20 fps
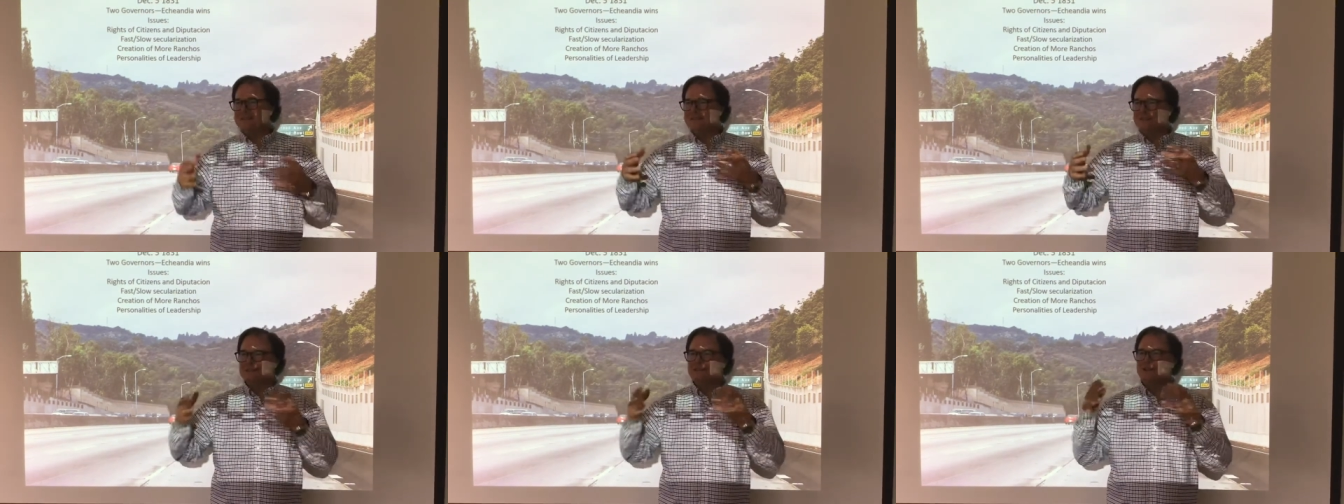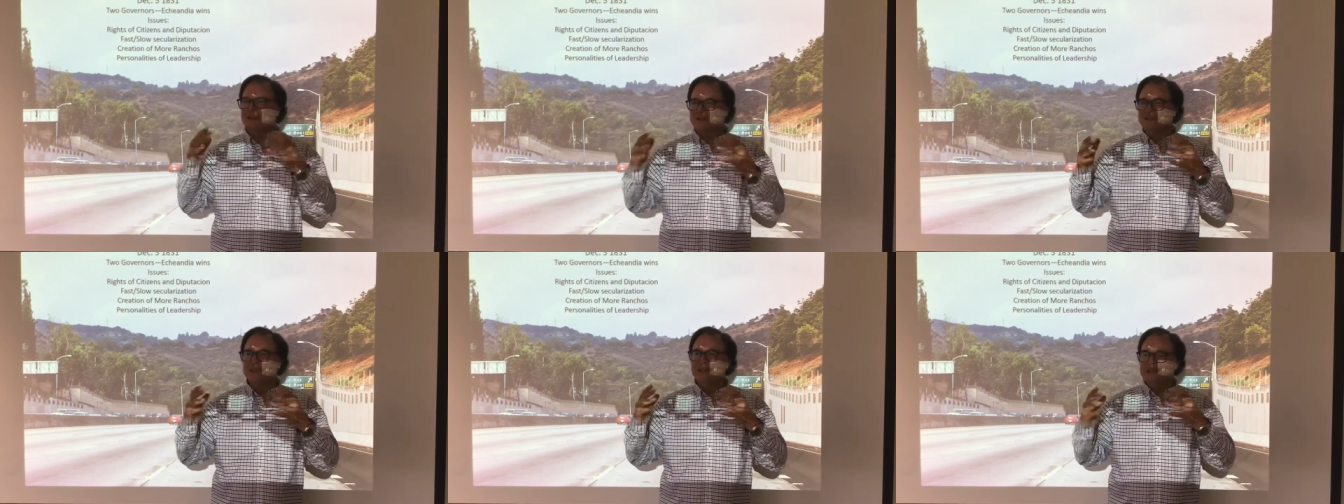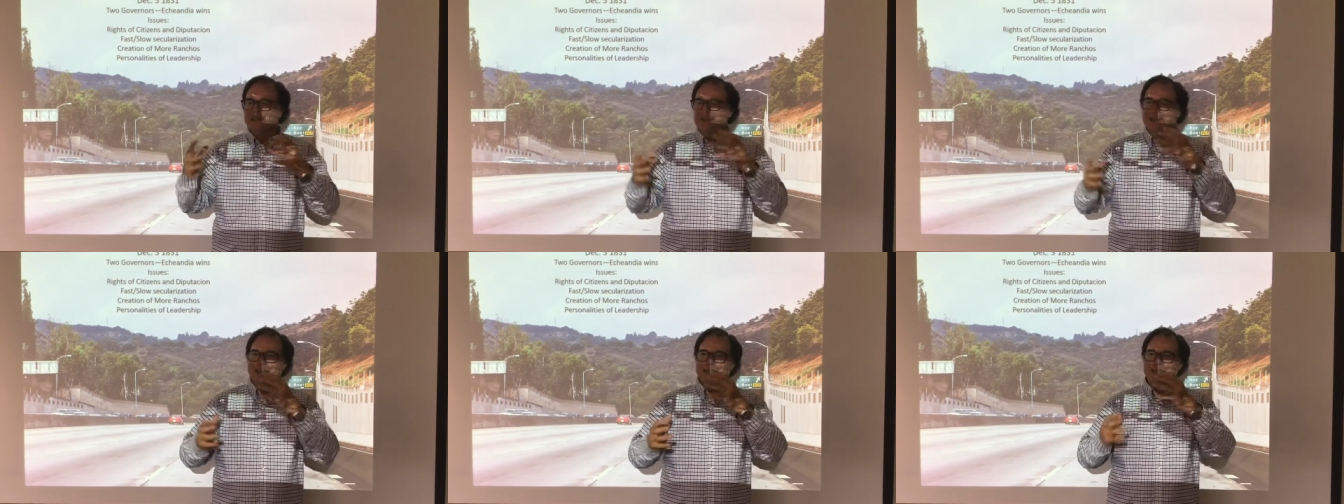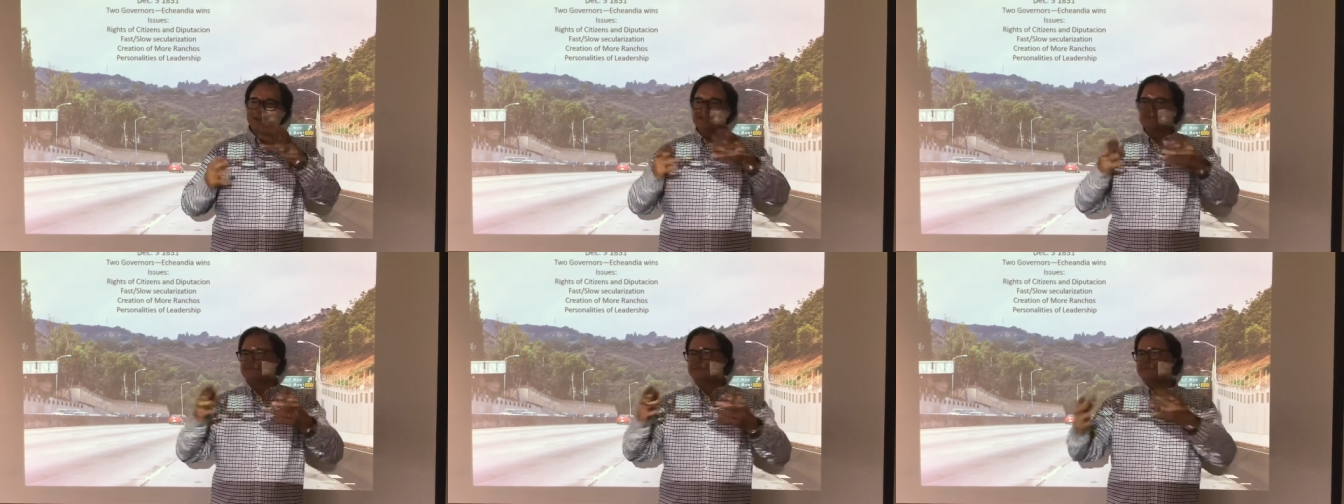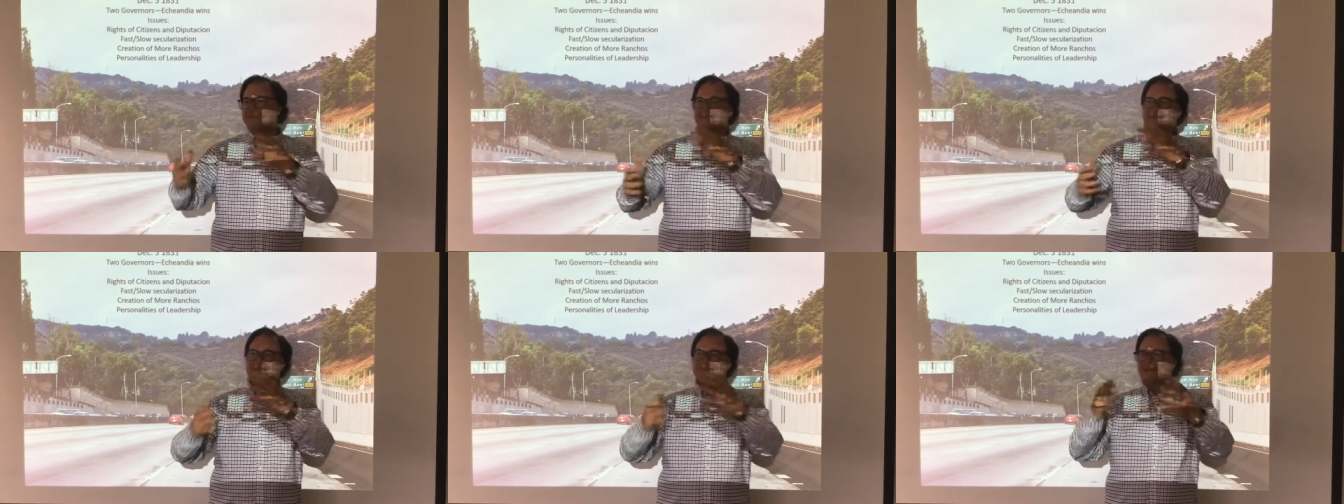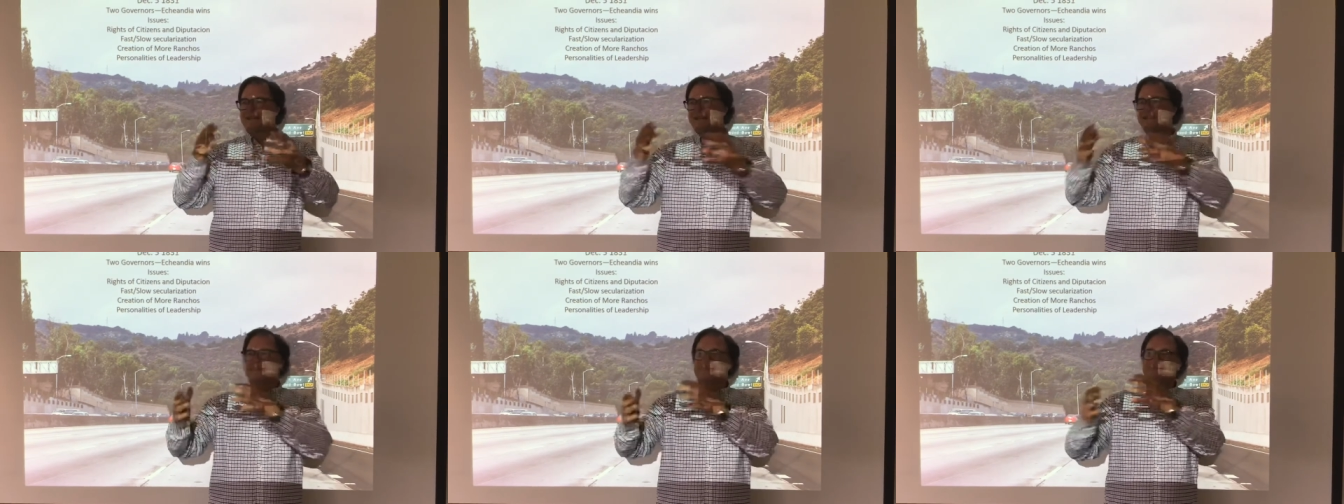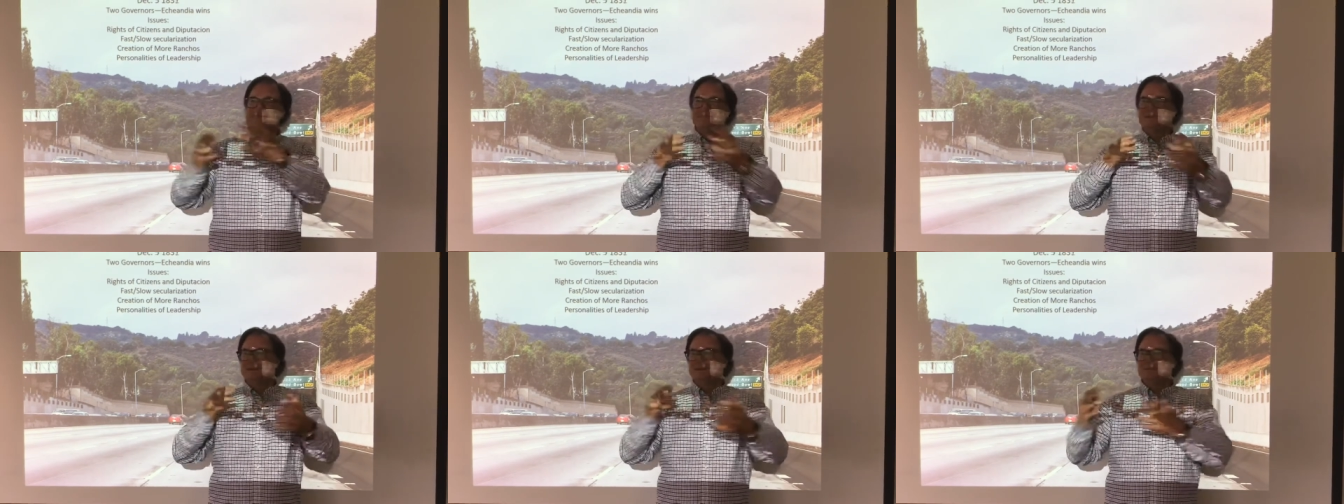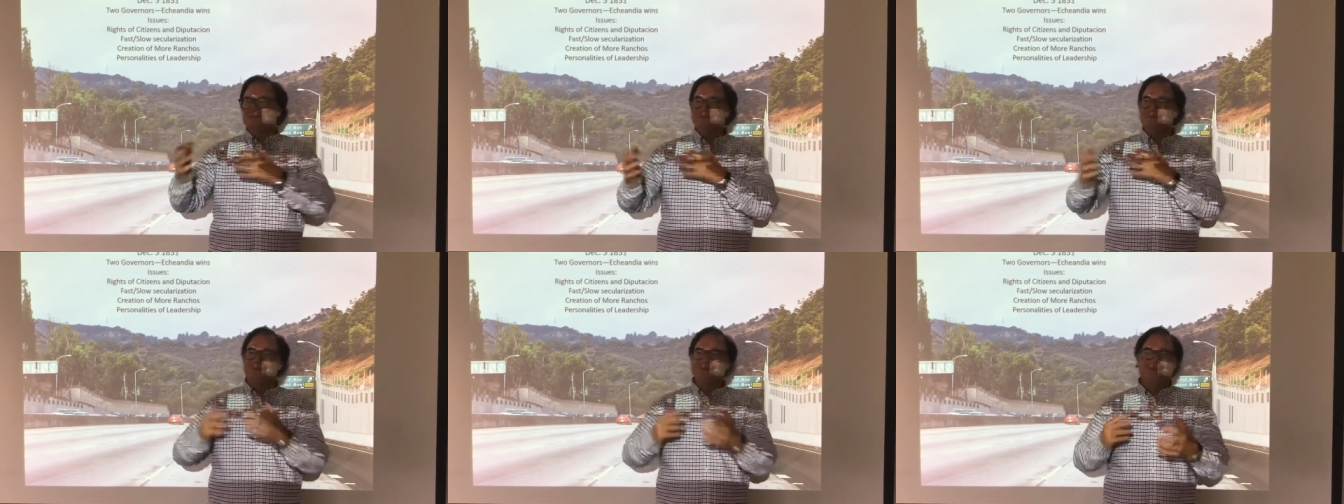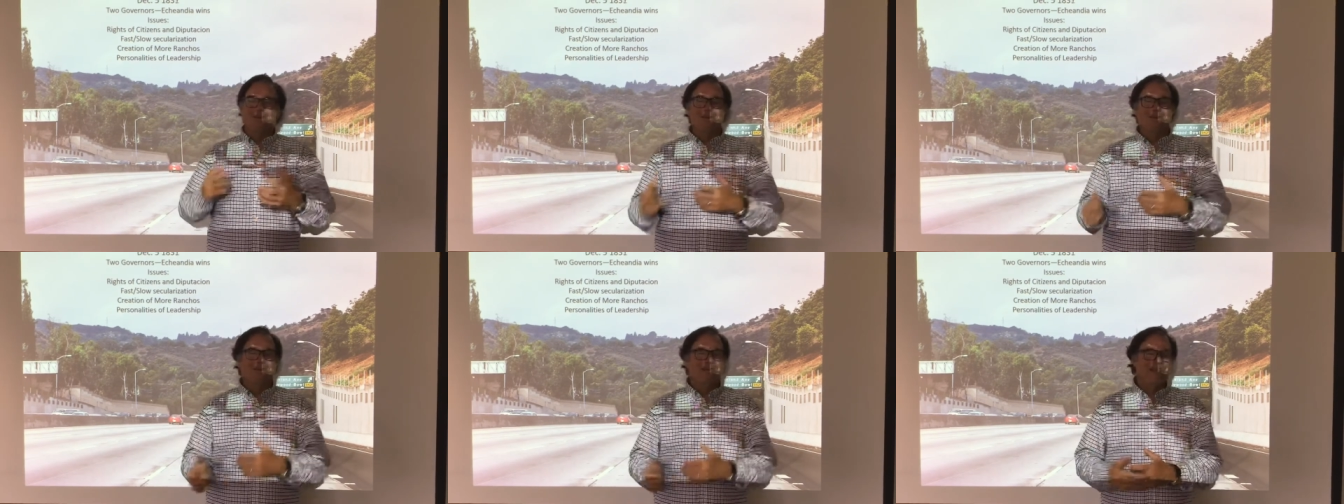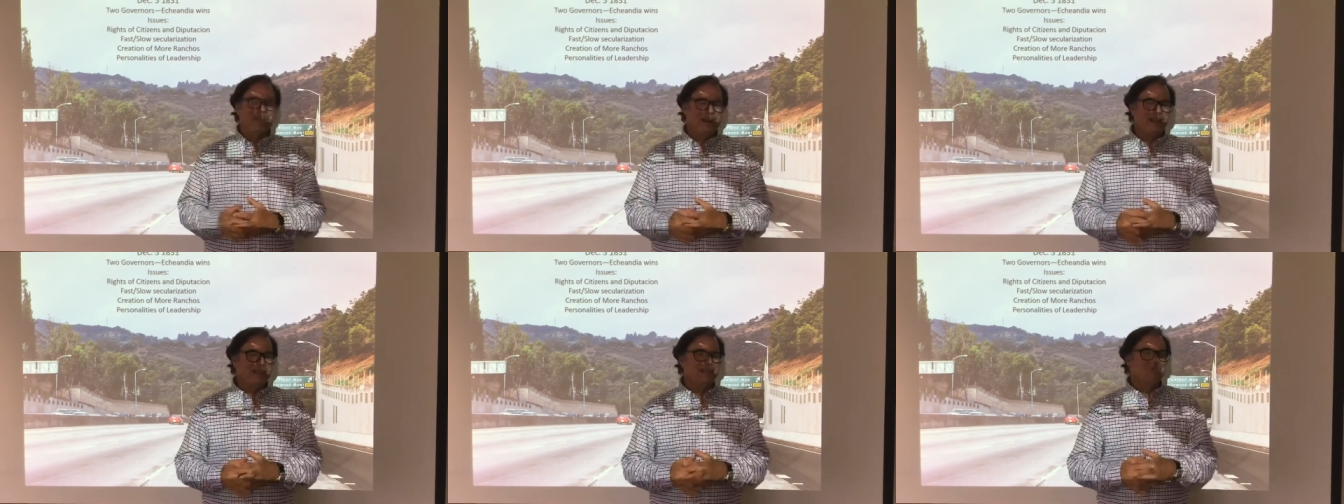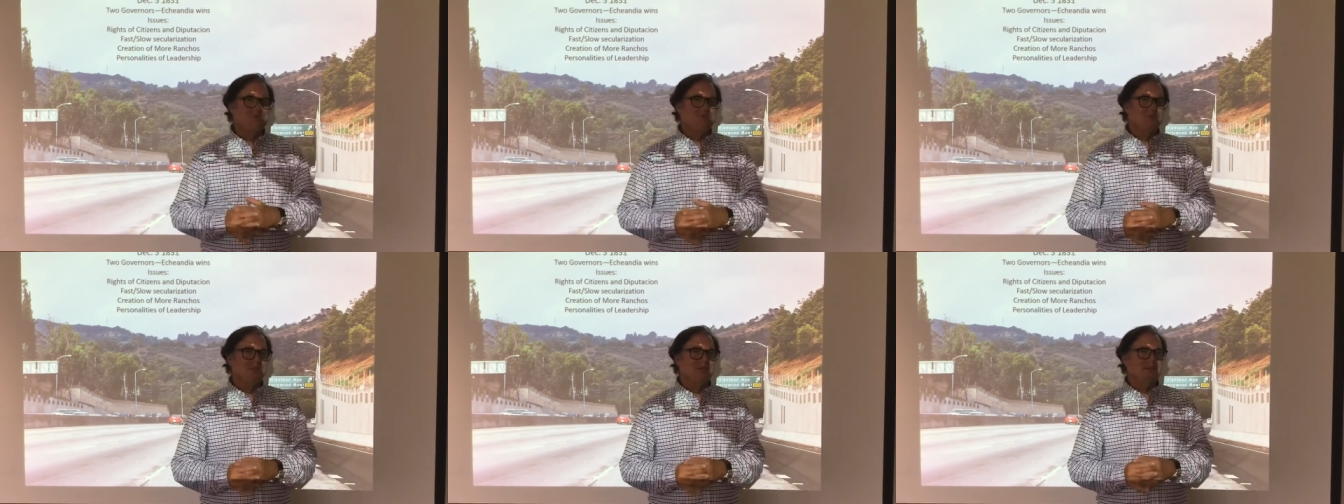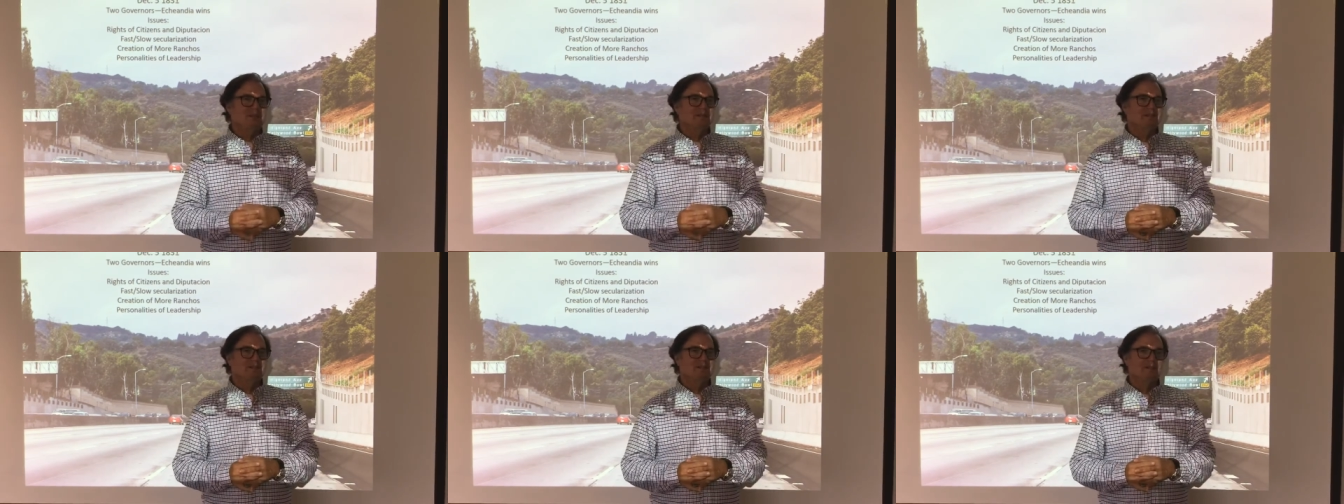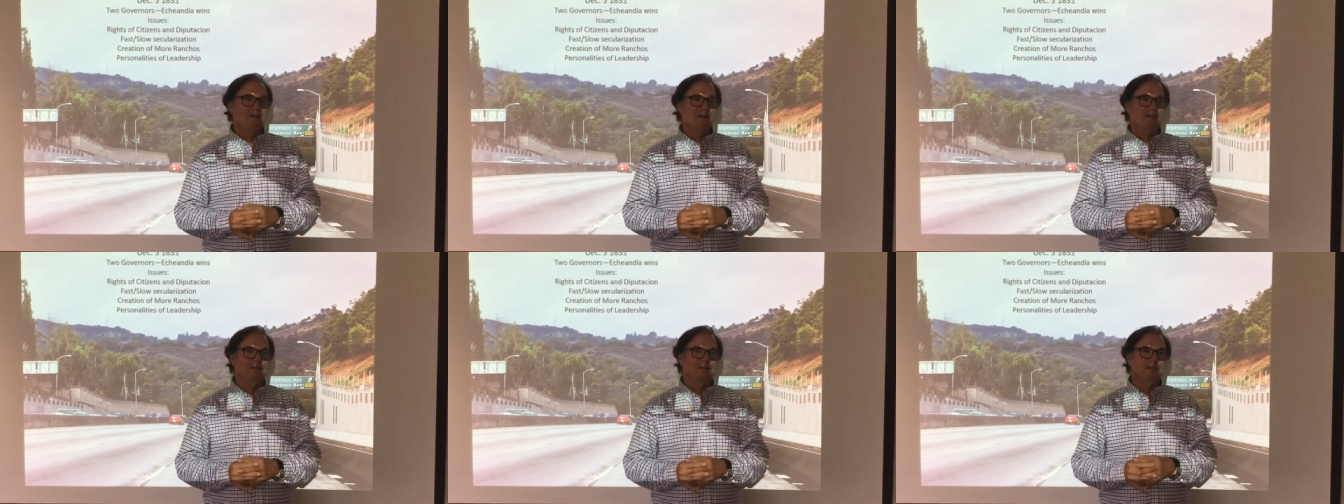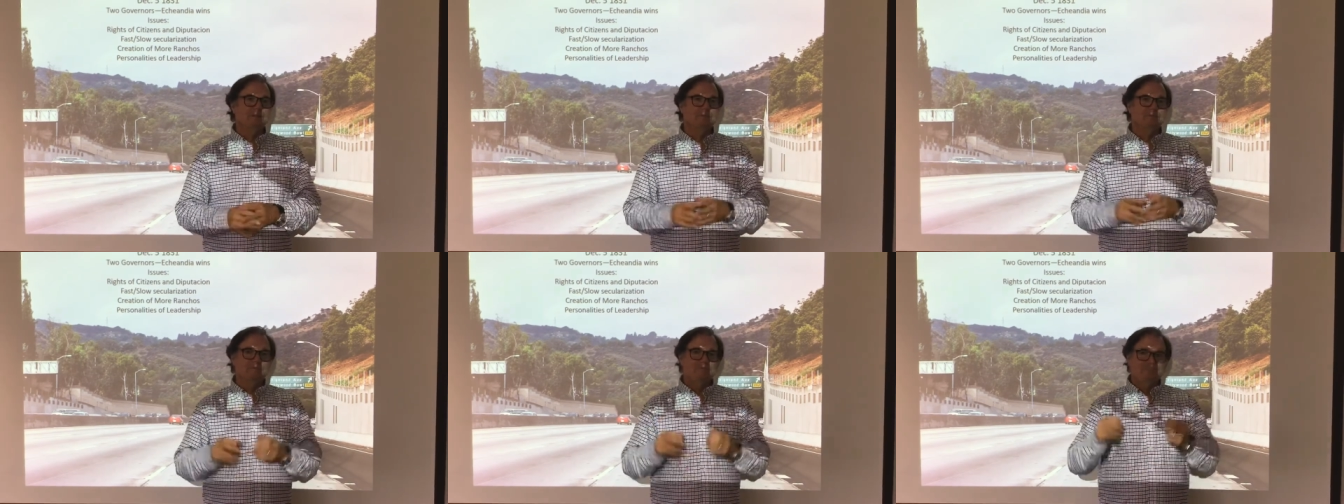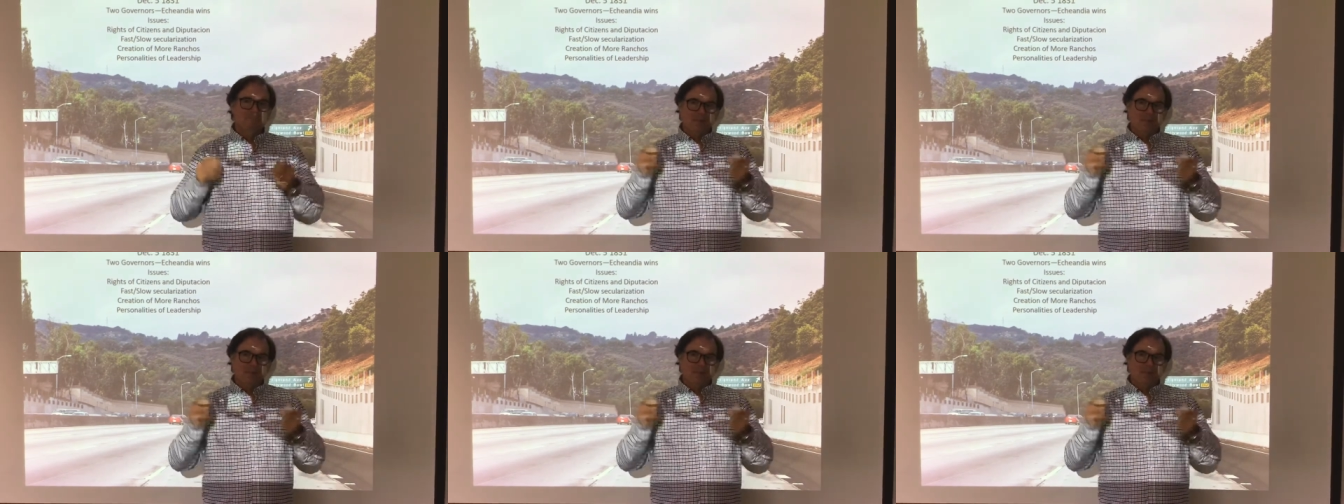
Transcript: And so, in this sort of like Northern California struggle,